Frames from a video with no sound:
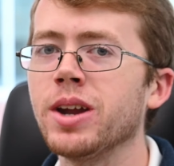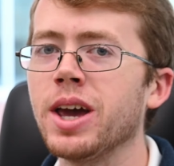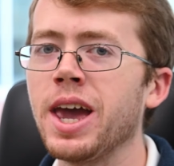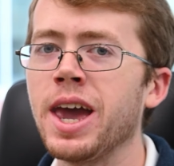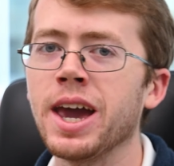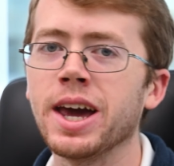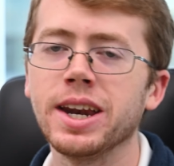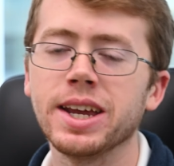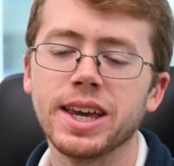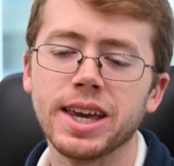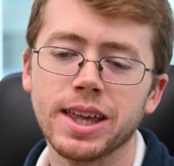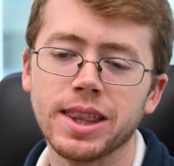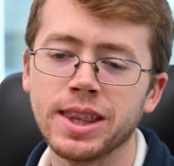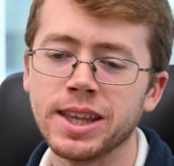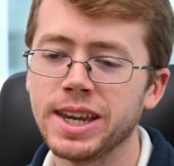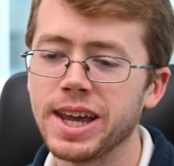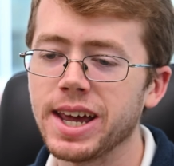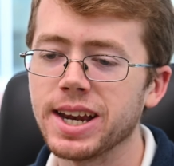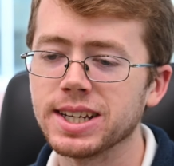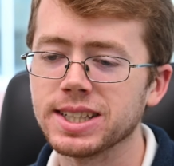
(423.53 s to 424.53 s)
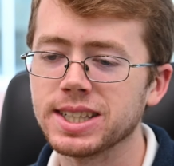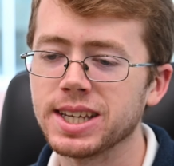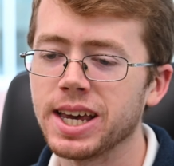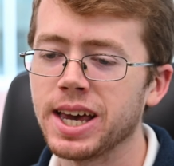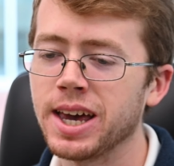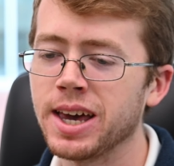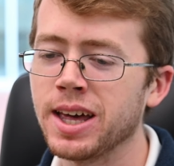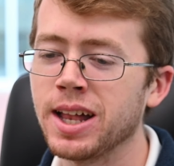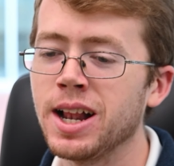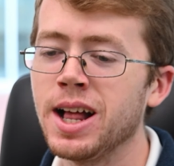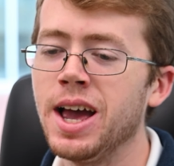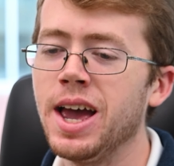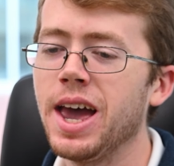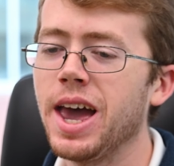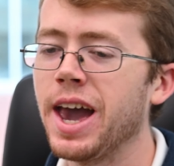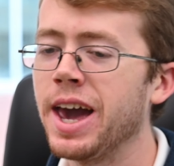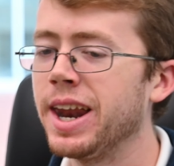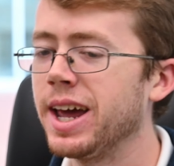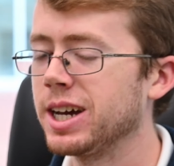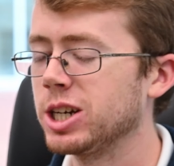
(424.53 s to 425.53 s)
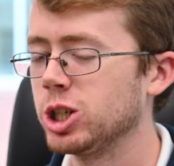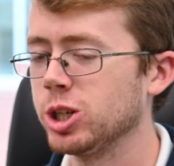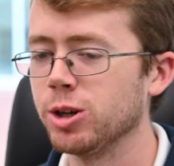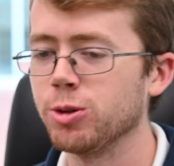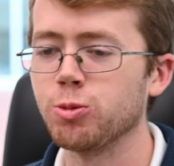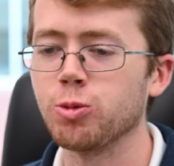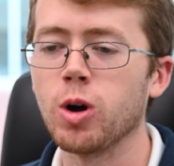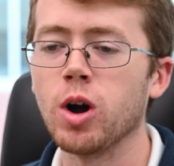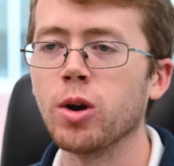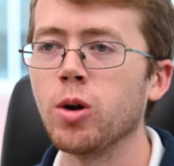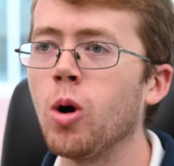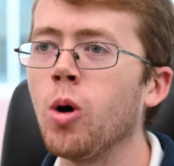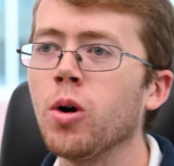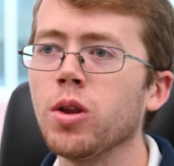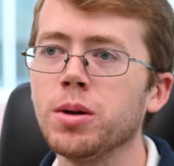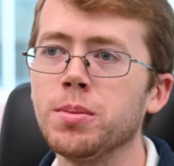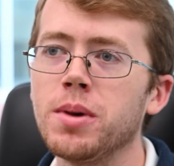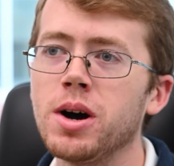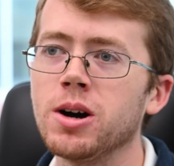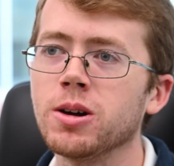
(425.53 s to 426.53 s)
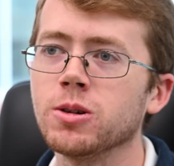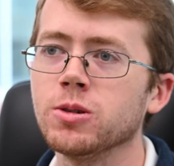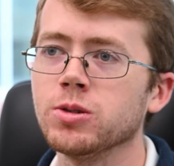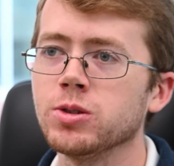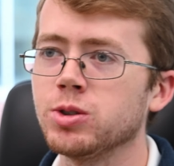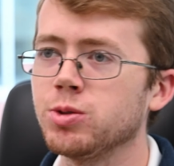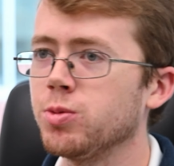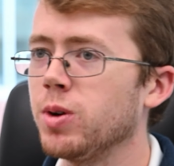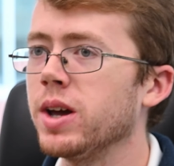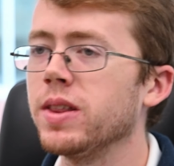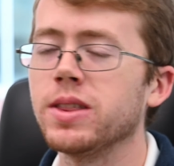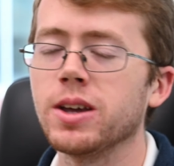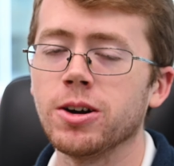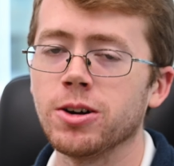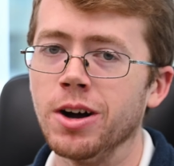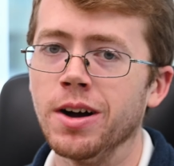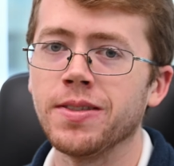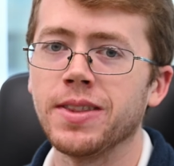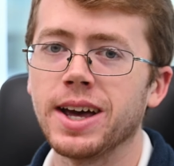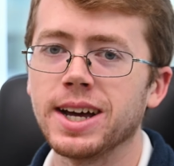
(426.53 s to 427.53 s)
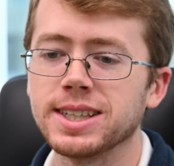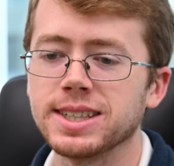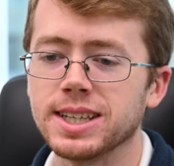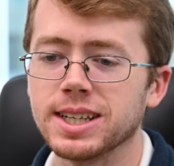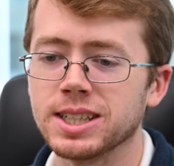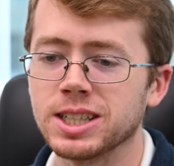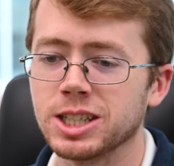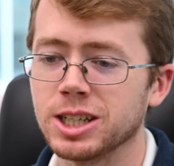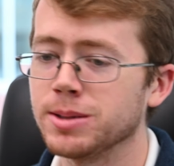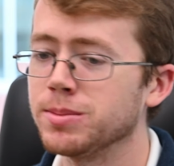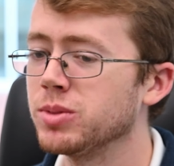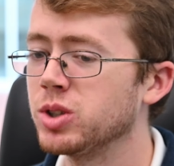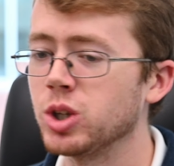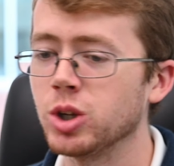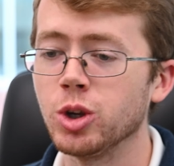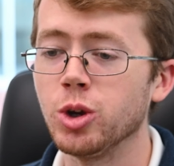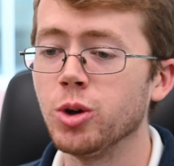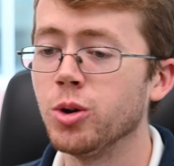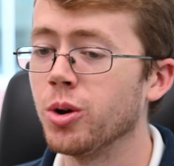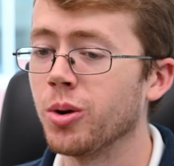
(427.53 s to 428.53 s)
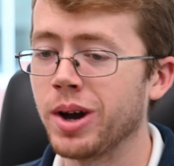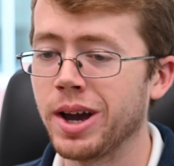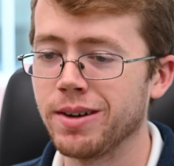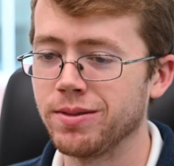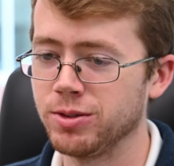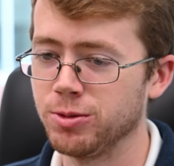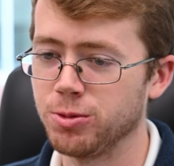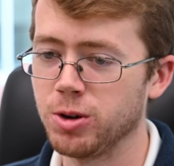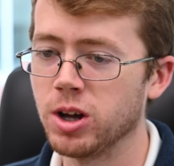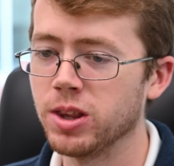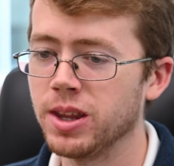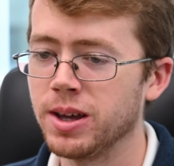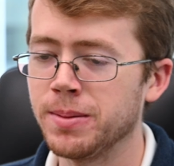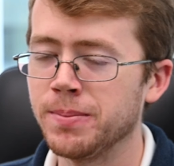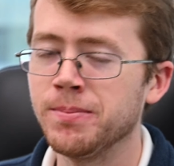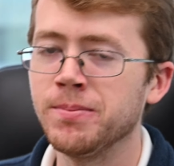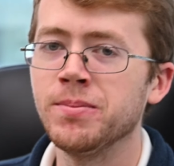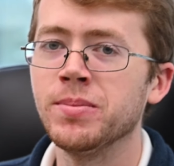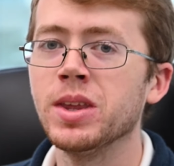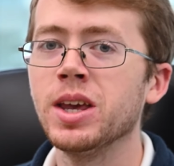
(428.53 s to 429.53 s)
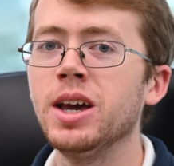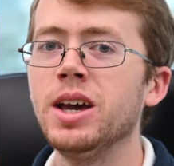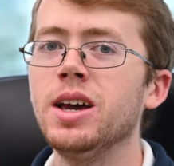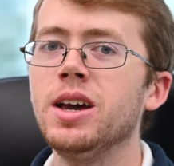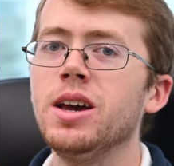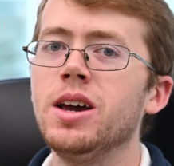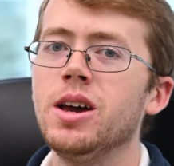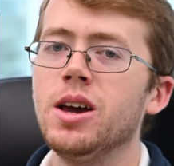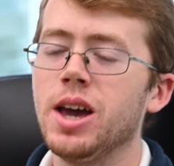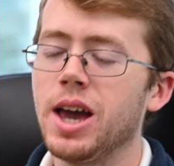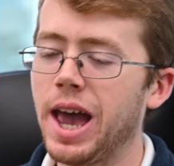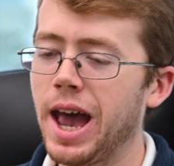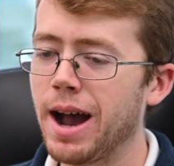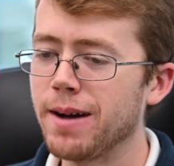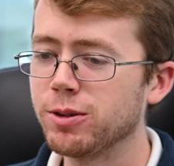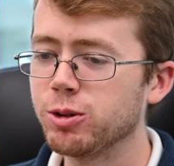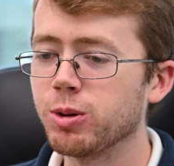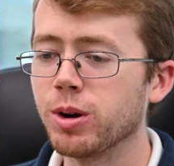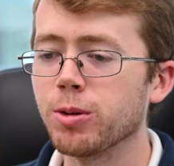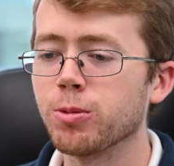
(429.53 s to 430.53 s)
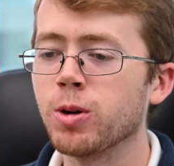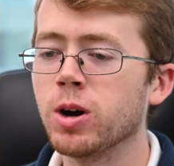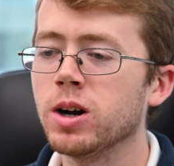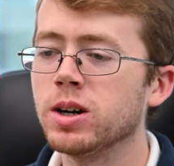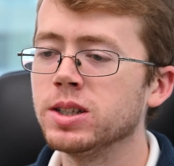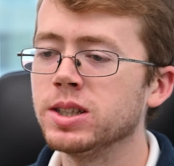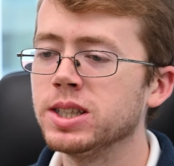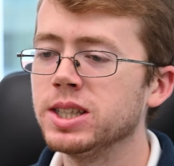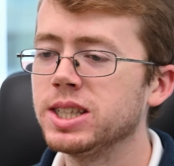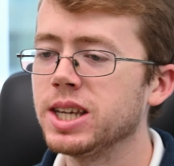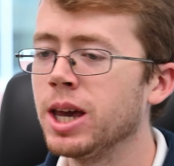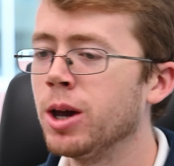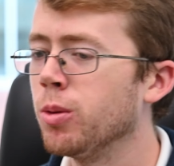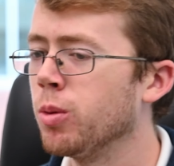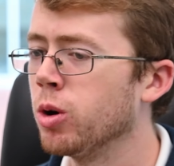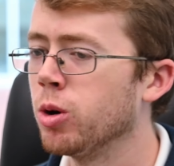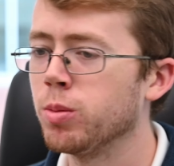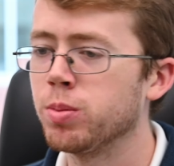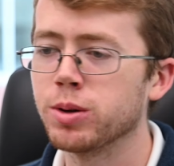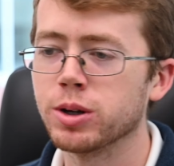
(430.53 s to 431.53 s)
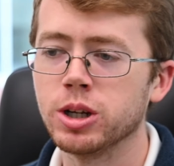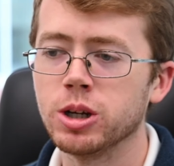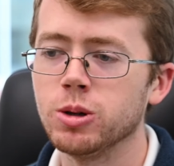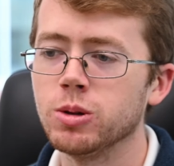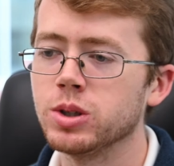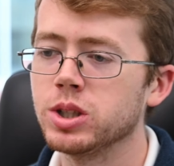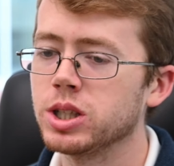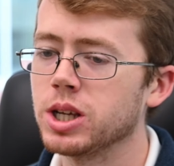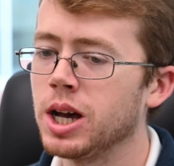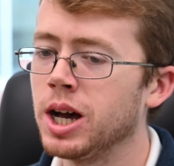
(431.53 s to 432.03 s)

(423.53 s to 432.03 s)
and get the data set and actually run all the models right there on that system, so you don't have to run them. After it runs, it will produce